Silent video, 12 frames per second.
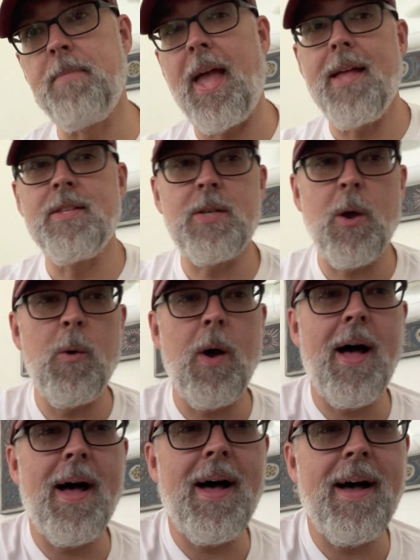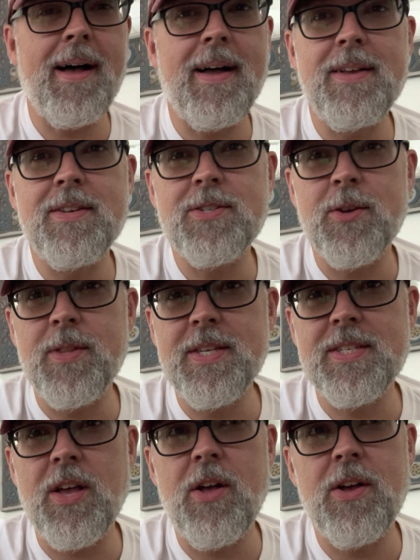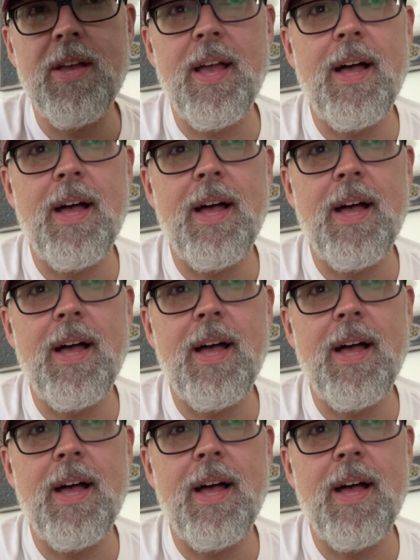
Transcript: And so this song